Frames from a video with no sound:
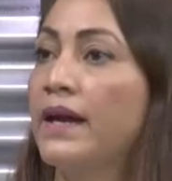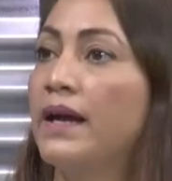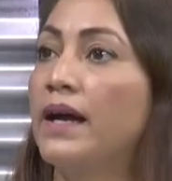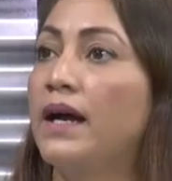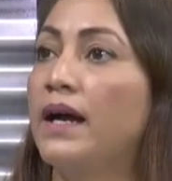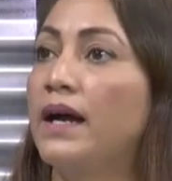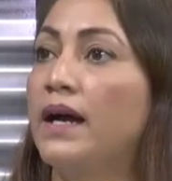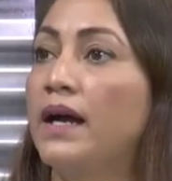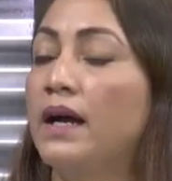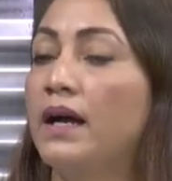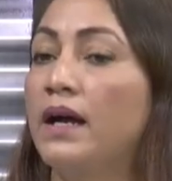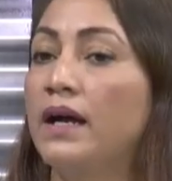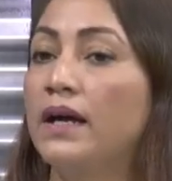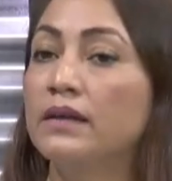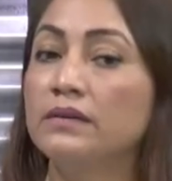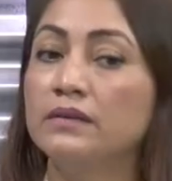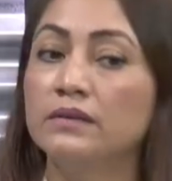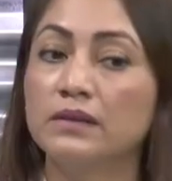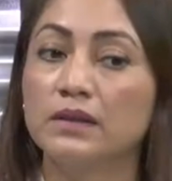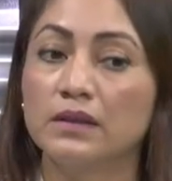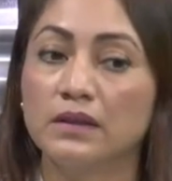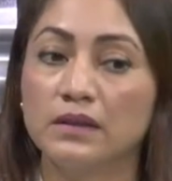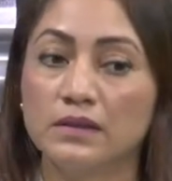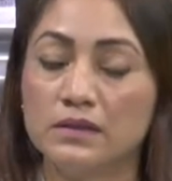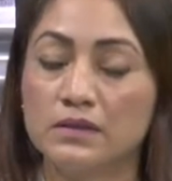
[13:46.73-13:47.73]

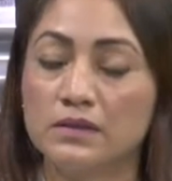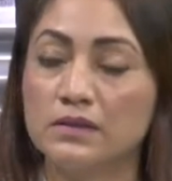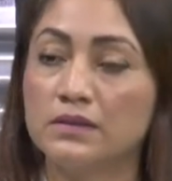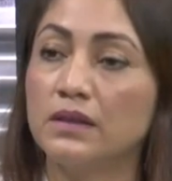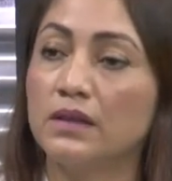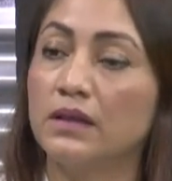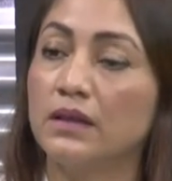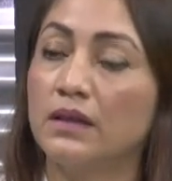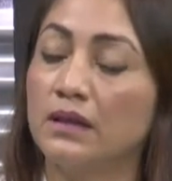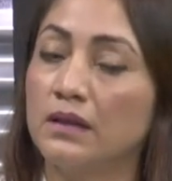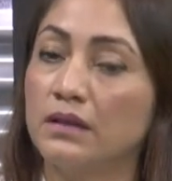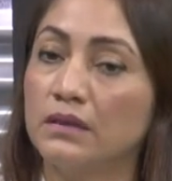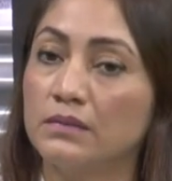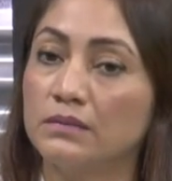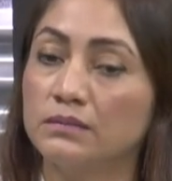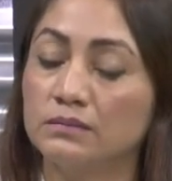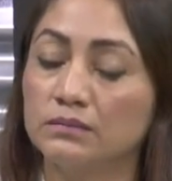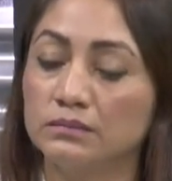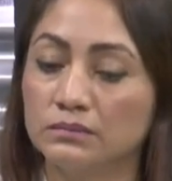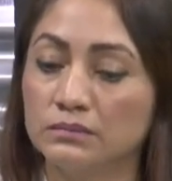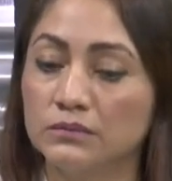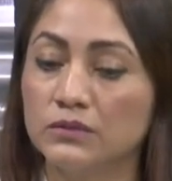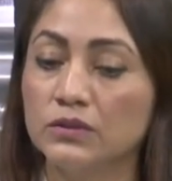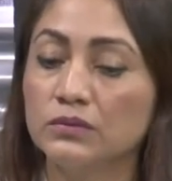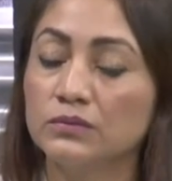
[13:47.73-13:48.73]
And as
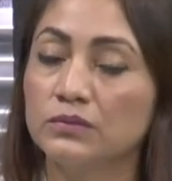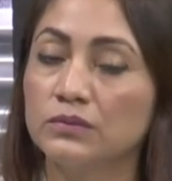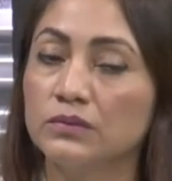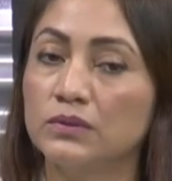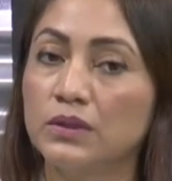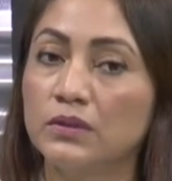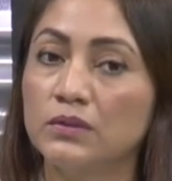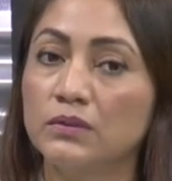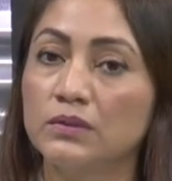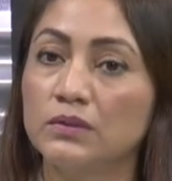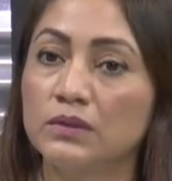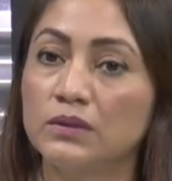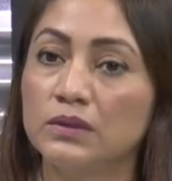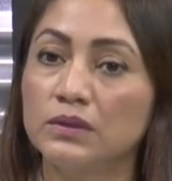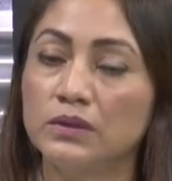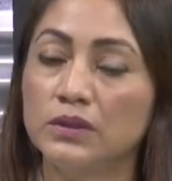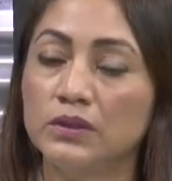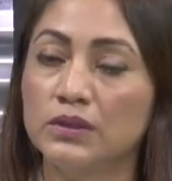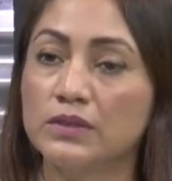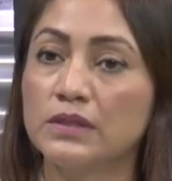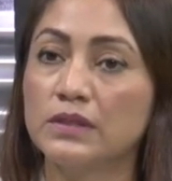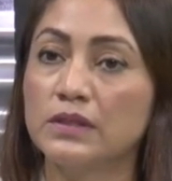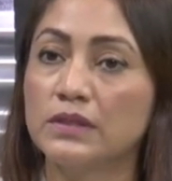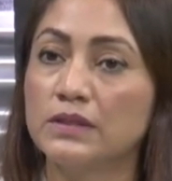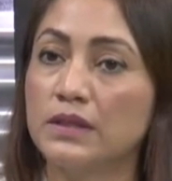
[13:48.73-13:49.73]
how
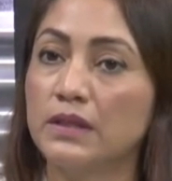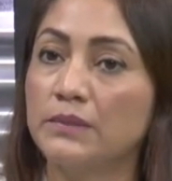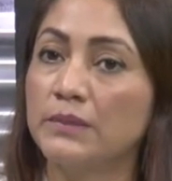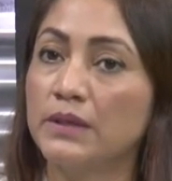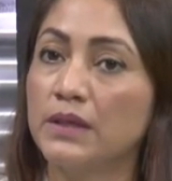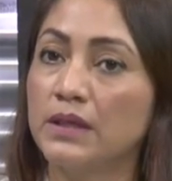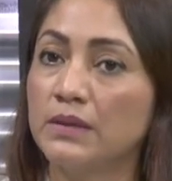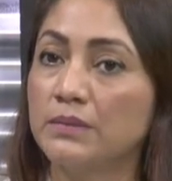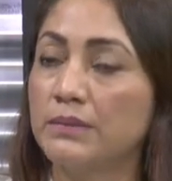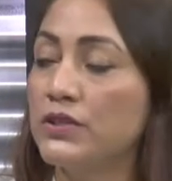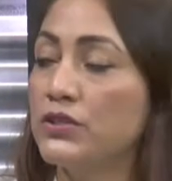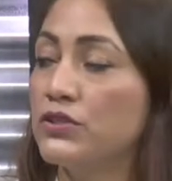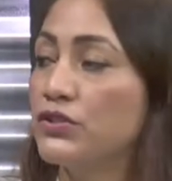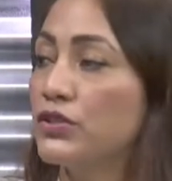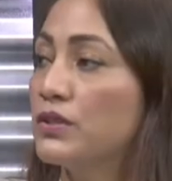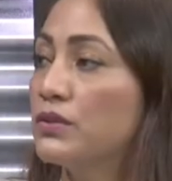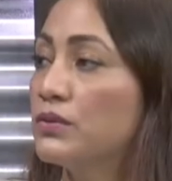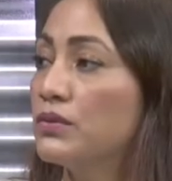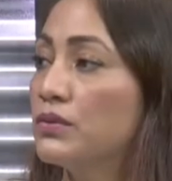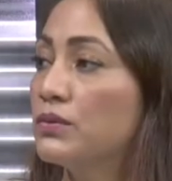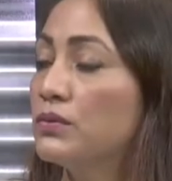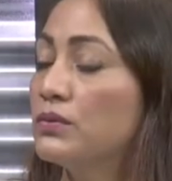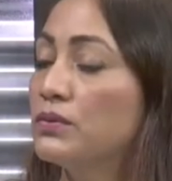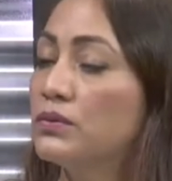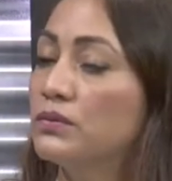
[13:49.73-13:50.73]
Nurse Zama had
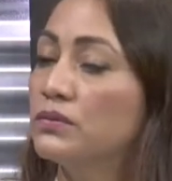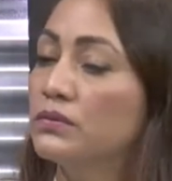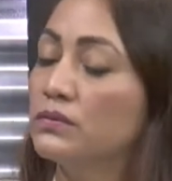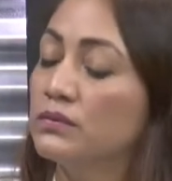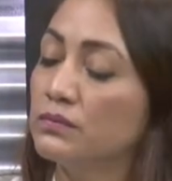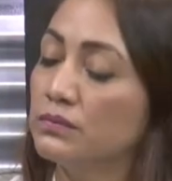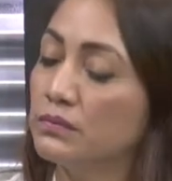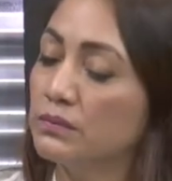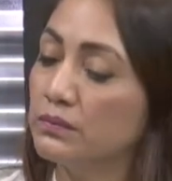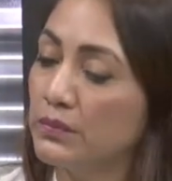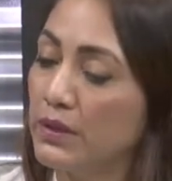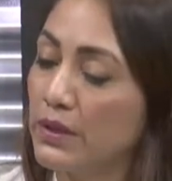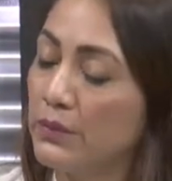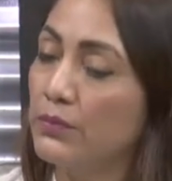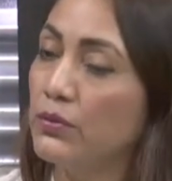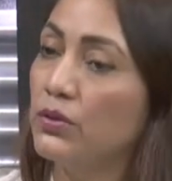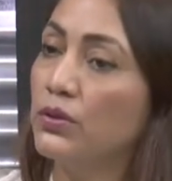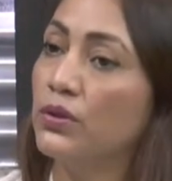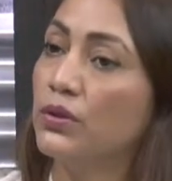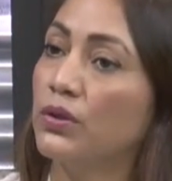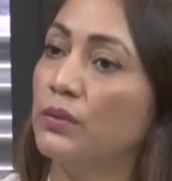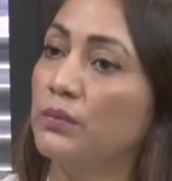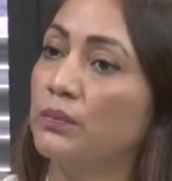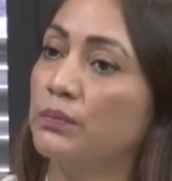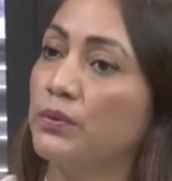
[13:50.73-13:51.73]
mentioned too,
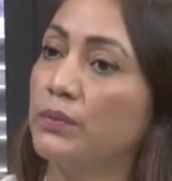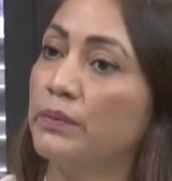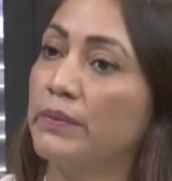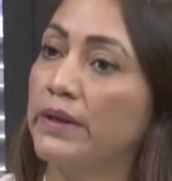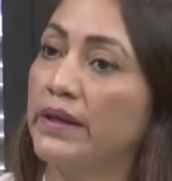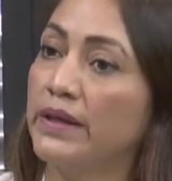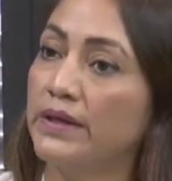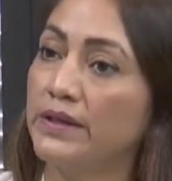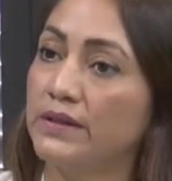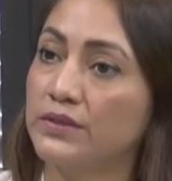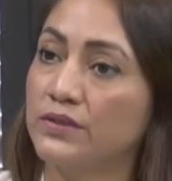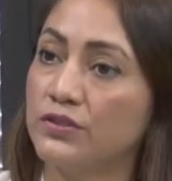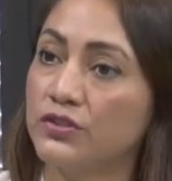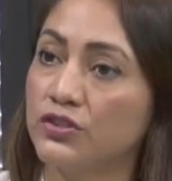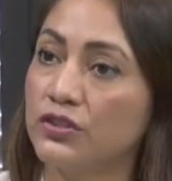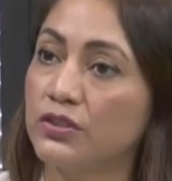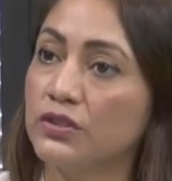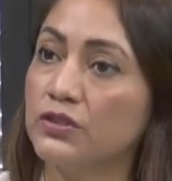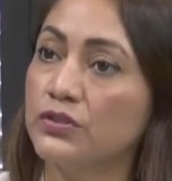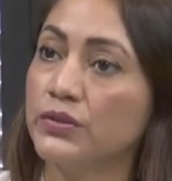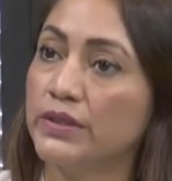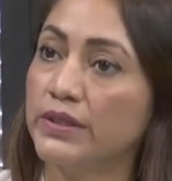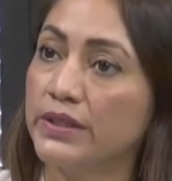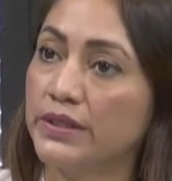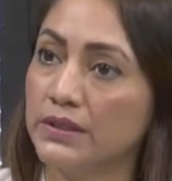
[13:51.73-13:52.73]
immunocompromised
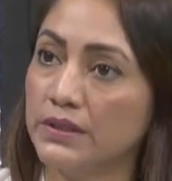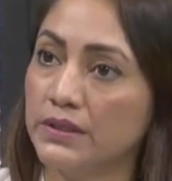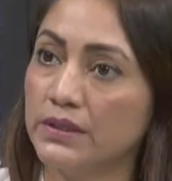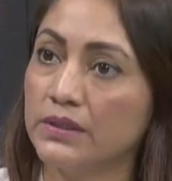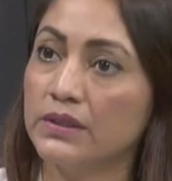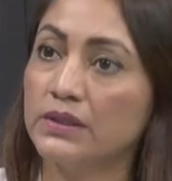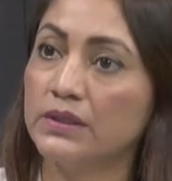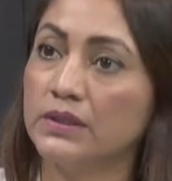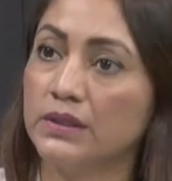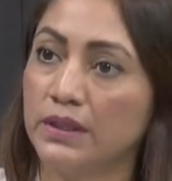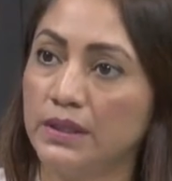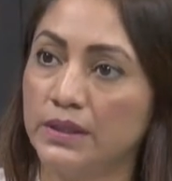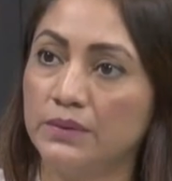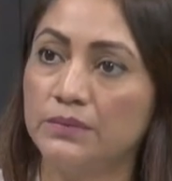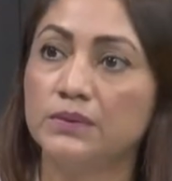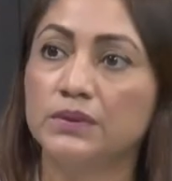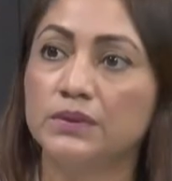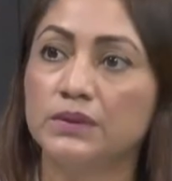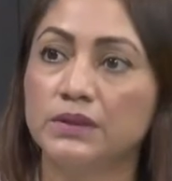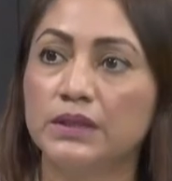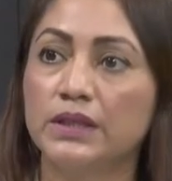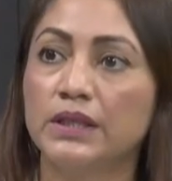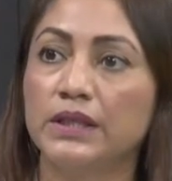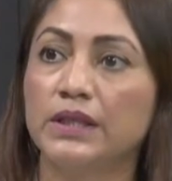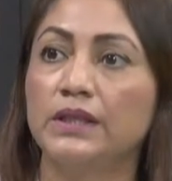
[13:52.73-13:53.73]
children, they
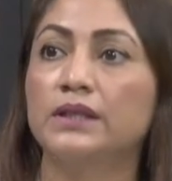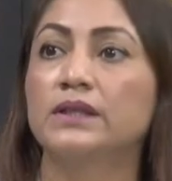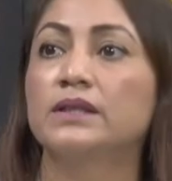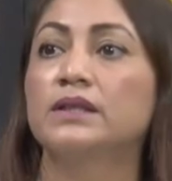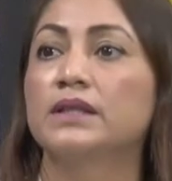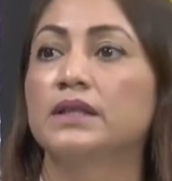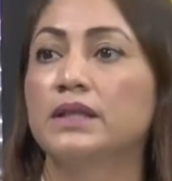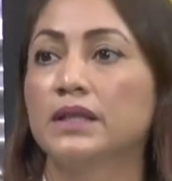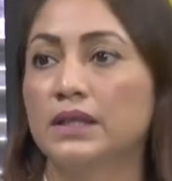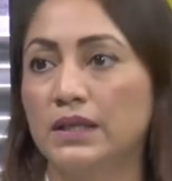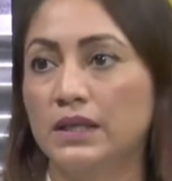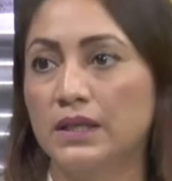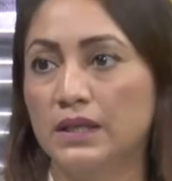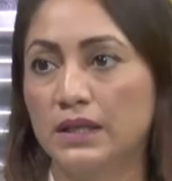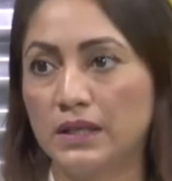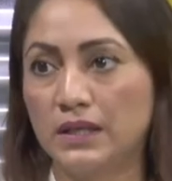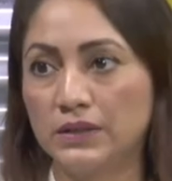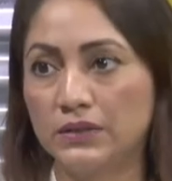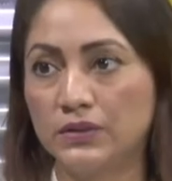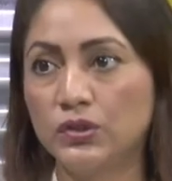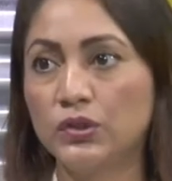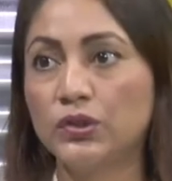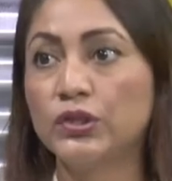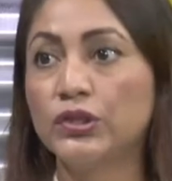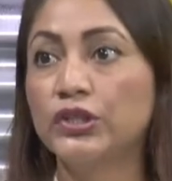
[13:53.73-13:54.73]
would need
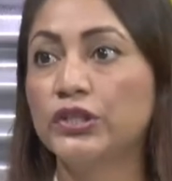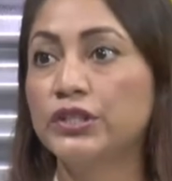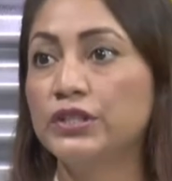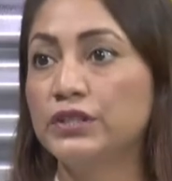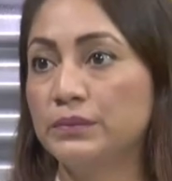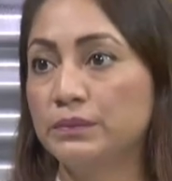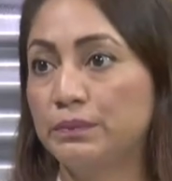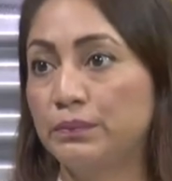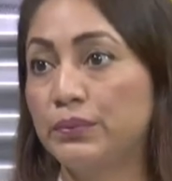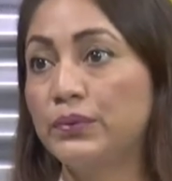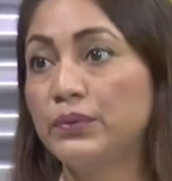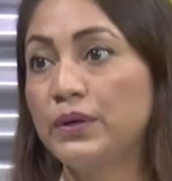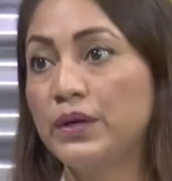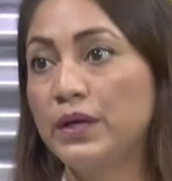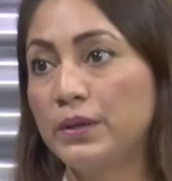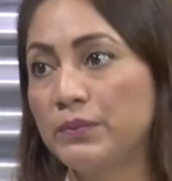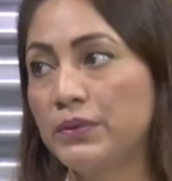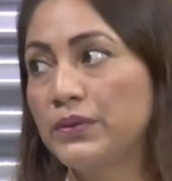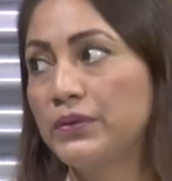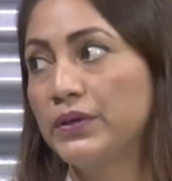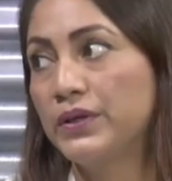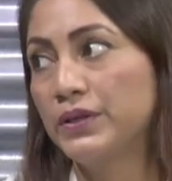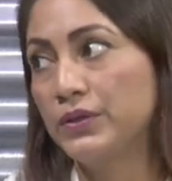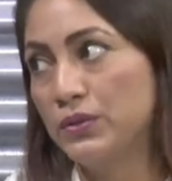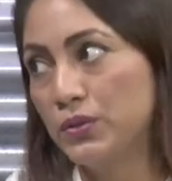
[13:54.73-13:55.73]
a third
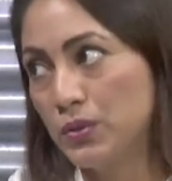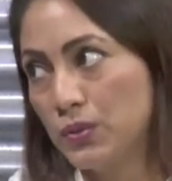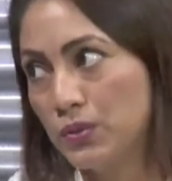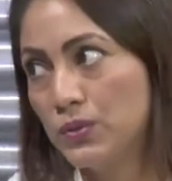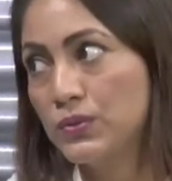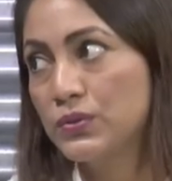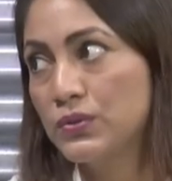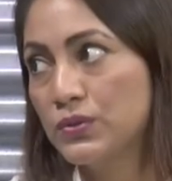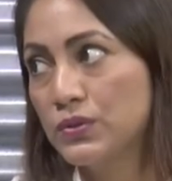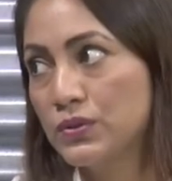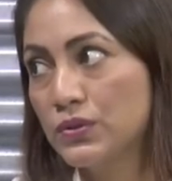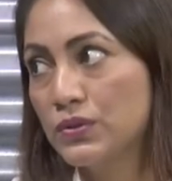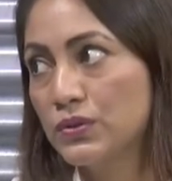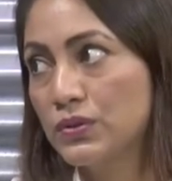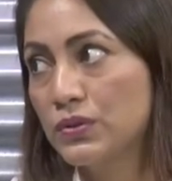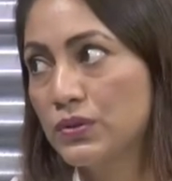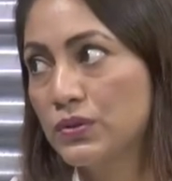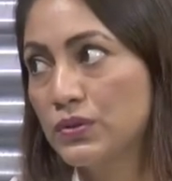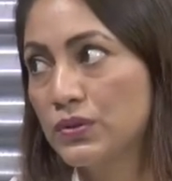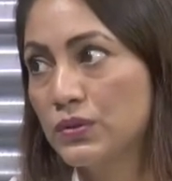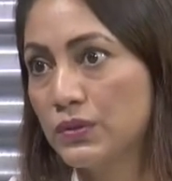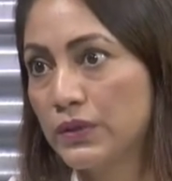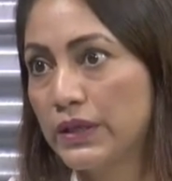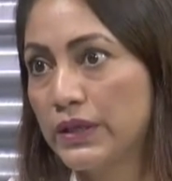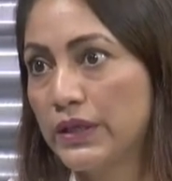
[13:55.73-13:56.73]
primary dose,
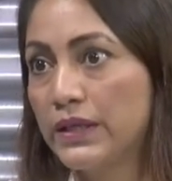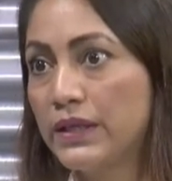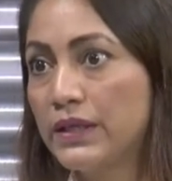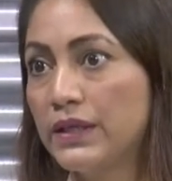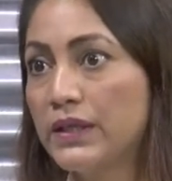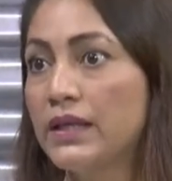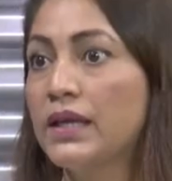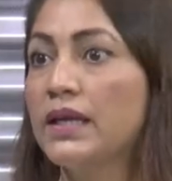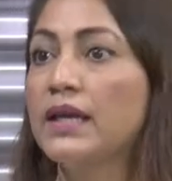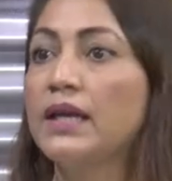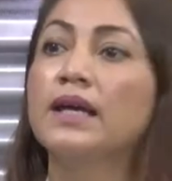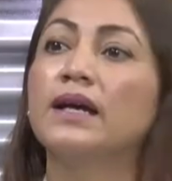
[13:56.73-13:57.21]
okay?